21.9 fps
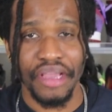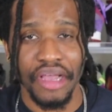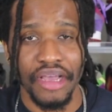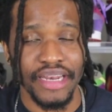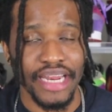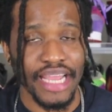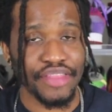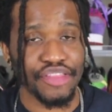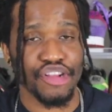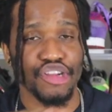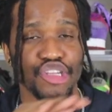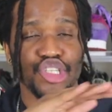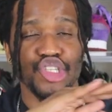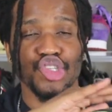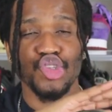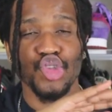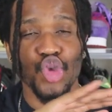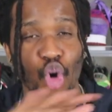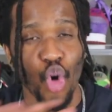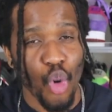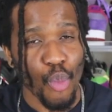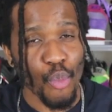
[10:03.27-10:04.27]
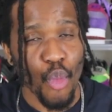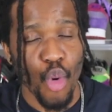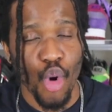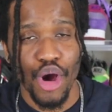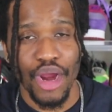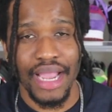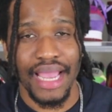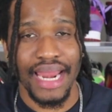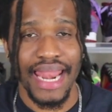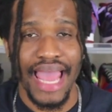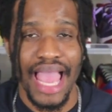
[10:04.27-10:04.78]
done and there's no
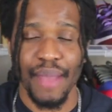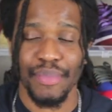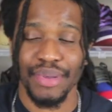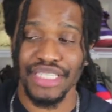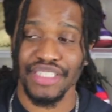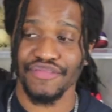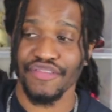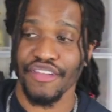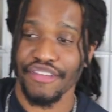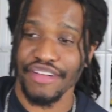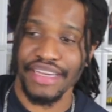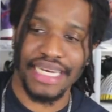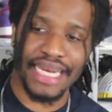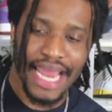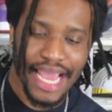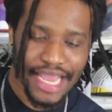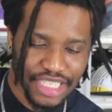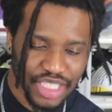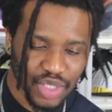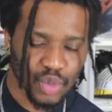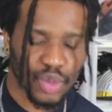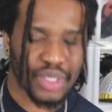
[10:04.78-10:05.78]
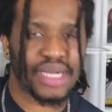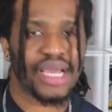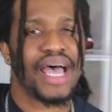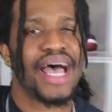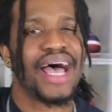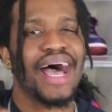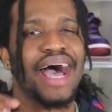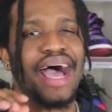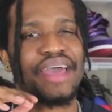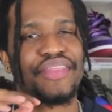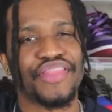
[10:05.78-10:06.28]
more collab, his very last one,
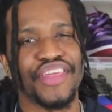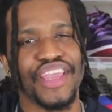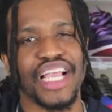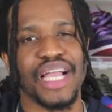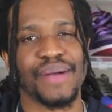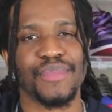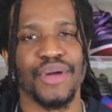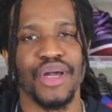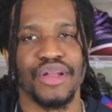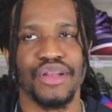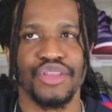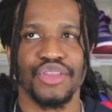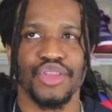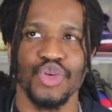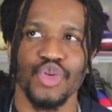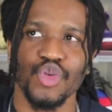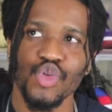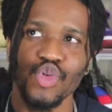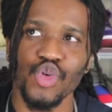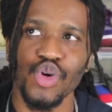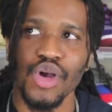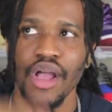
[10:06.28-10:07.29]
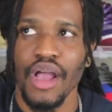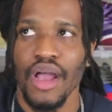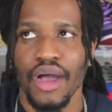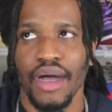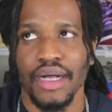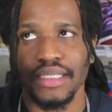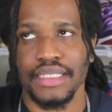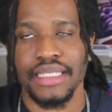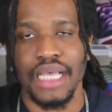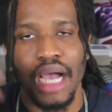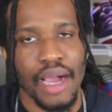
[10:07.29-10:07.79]
I think I'm gonna do
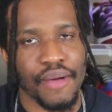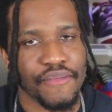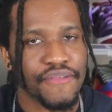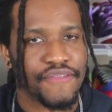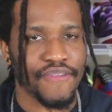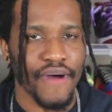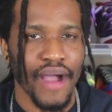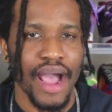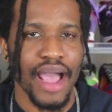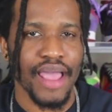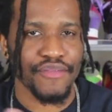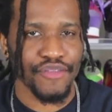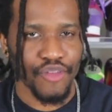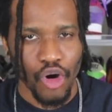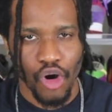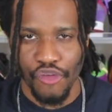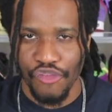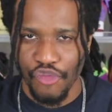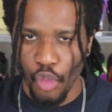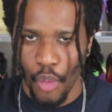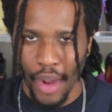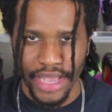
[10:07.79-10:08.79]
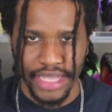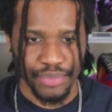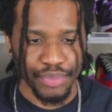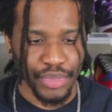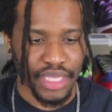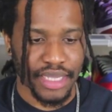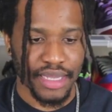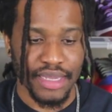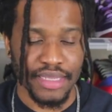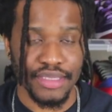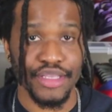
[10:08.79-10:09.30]
a top 5 Off-White
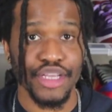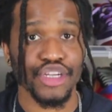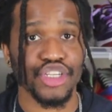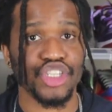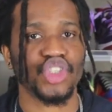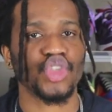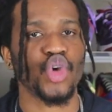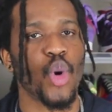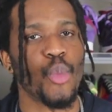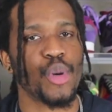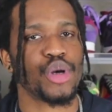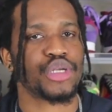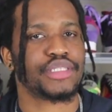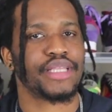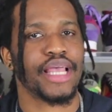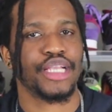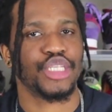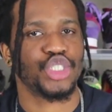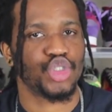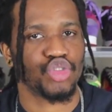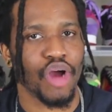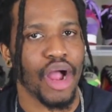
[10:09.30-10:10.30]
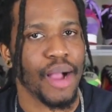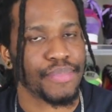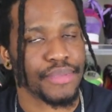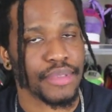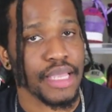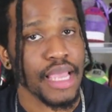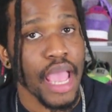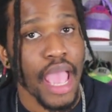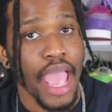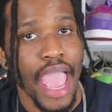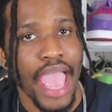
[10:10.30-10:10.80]
because there's so much that
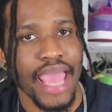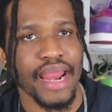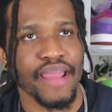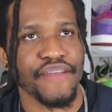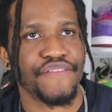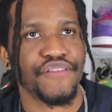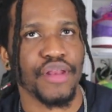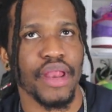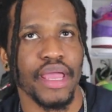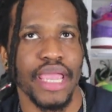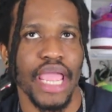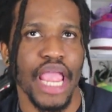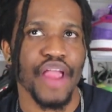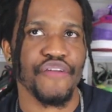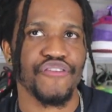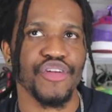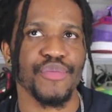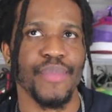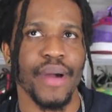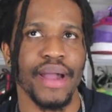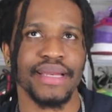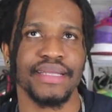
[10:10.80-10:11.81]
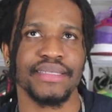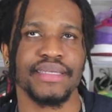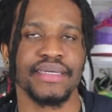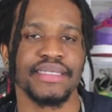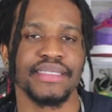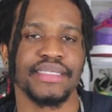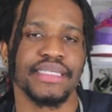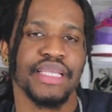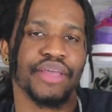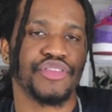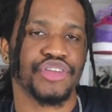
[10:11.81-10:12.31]
dropped and I feel like everybody's
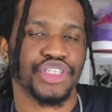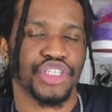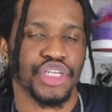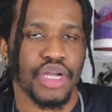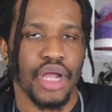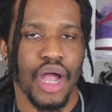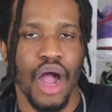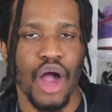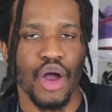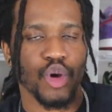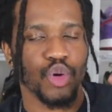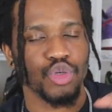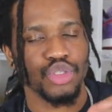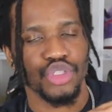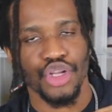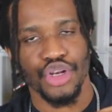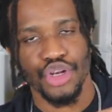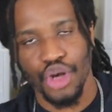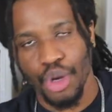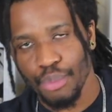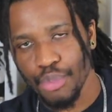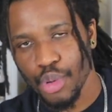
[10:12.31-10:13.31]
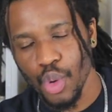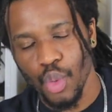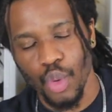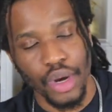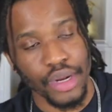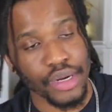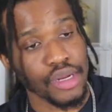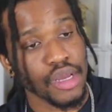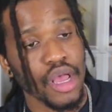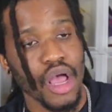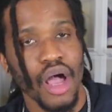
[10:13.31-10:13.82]
gonna say the Chicago is the number
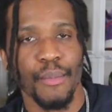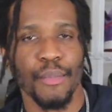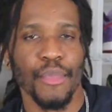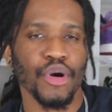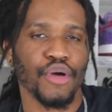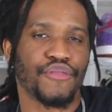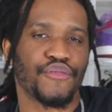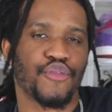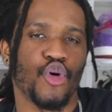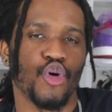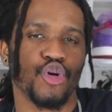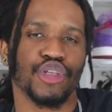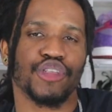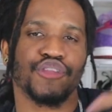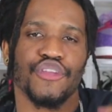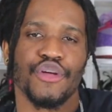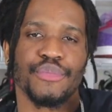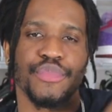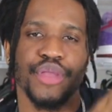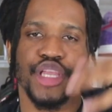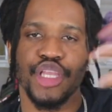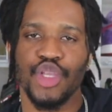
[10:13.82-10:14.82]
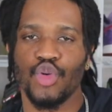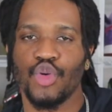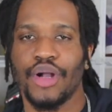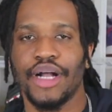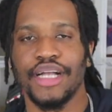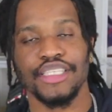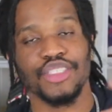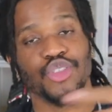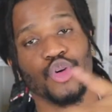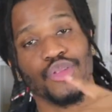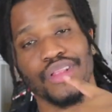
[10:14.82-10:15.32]
one, but of course for me, you
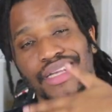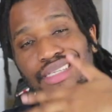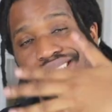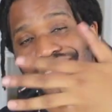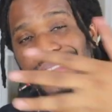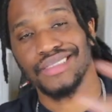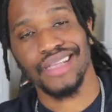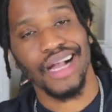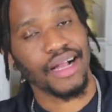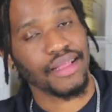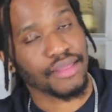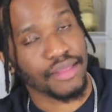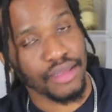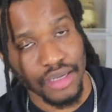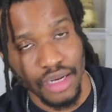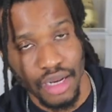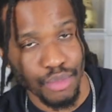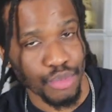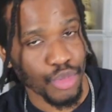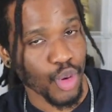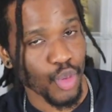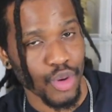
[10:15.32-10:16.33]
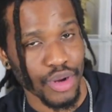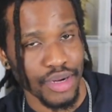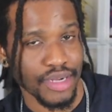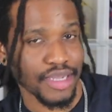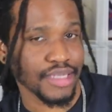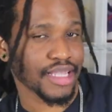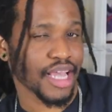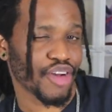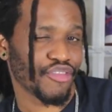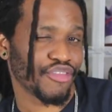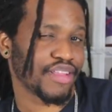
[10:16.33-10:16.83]
guys know that's not the number one
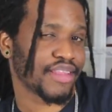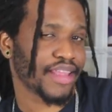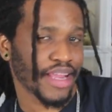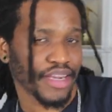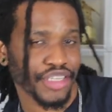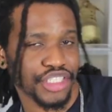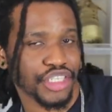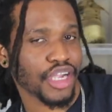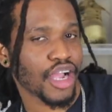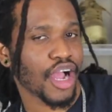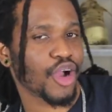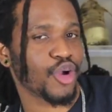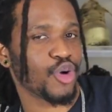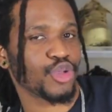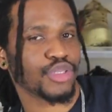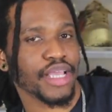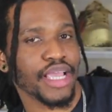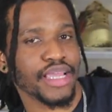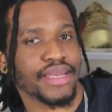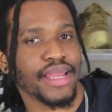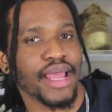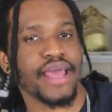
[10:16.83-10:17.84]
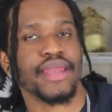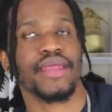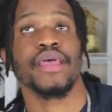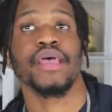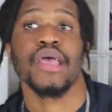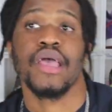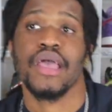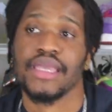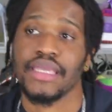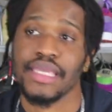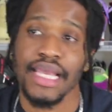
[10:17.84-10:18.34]
because I don't really like the Chicagos like that.
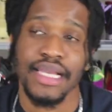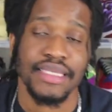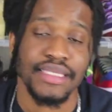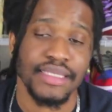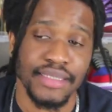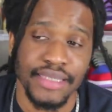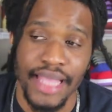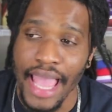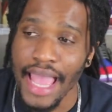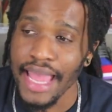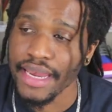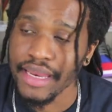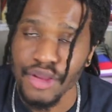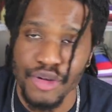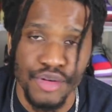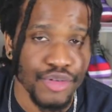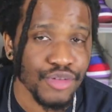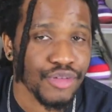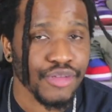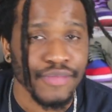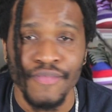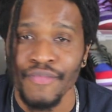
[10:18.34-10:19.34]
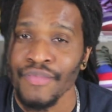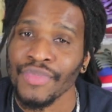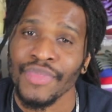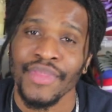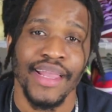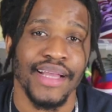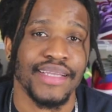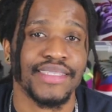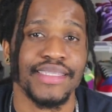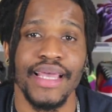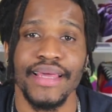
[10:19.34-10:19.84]
Yes, Daniel,
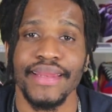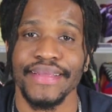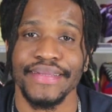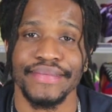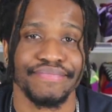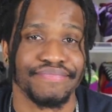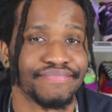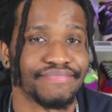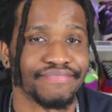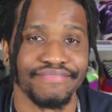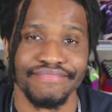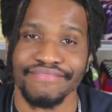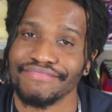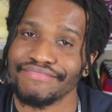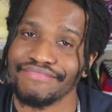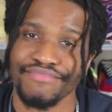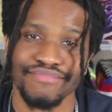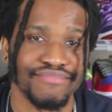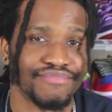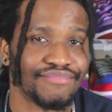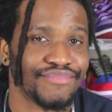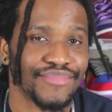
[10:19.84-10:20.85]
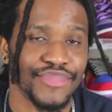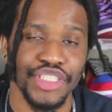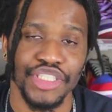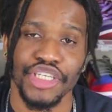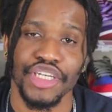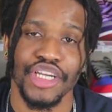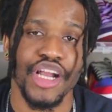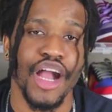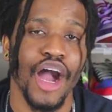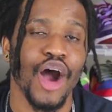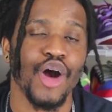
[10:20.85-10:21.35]
I said it. The
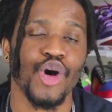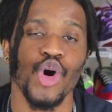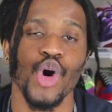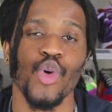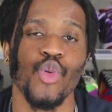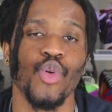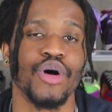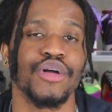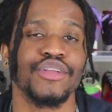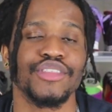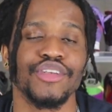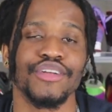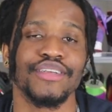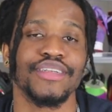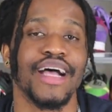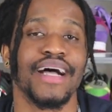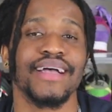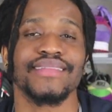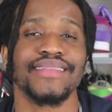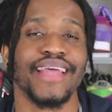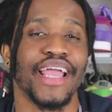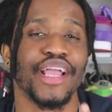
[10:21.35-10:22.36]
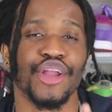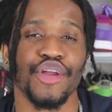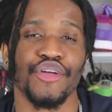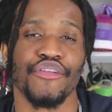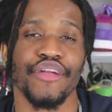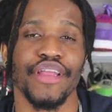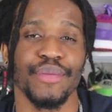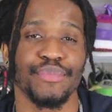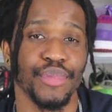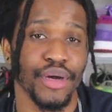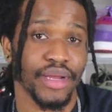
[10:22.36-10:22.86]
Chicago ones are not that
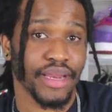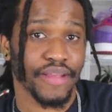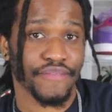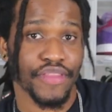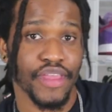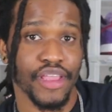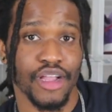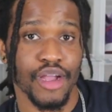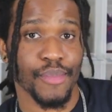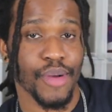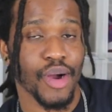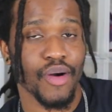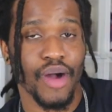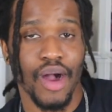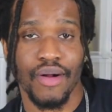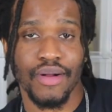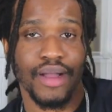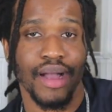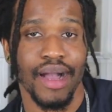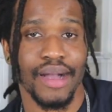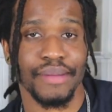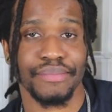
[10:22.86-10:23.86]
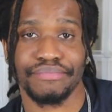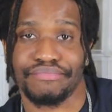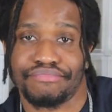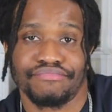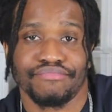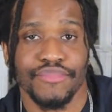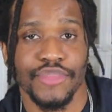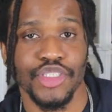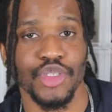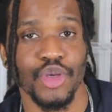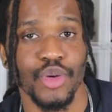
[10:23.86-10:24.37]
great, but if they come out, I'll cop,
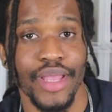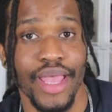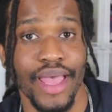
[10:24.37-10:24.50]
so